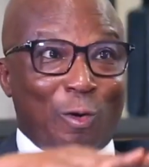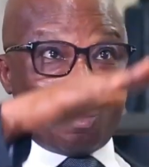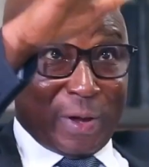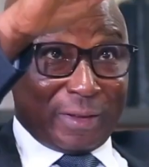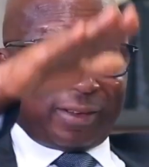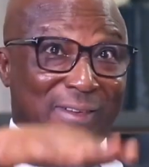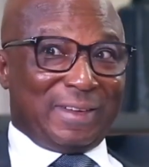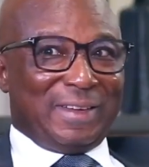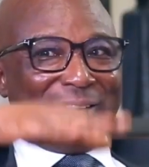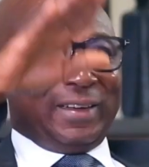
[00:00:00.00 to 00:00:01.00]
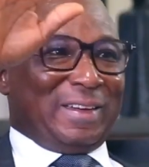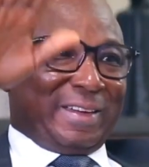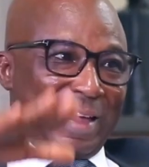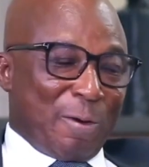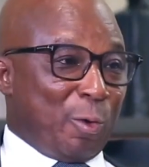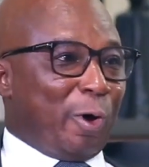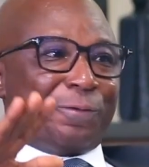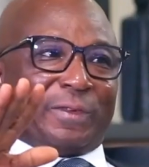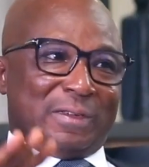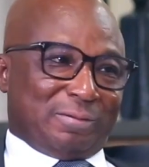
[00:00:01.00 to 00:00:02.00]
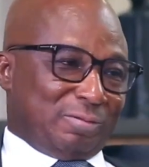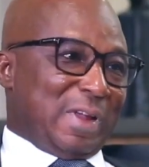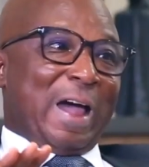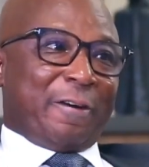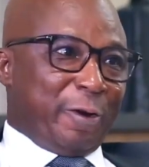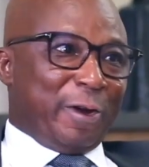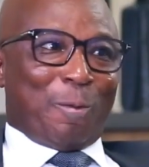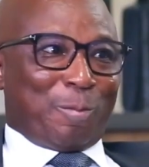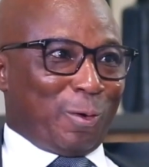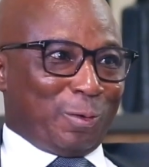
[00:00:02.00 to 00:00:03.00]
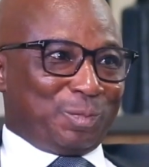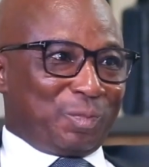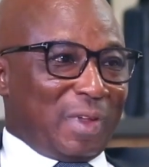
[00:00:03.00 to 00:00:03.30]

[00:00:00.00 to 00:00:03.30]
always a way of agreeing upon.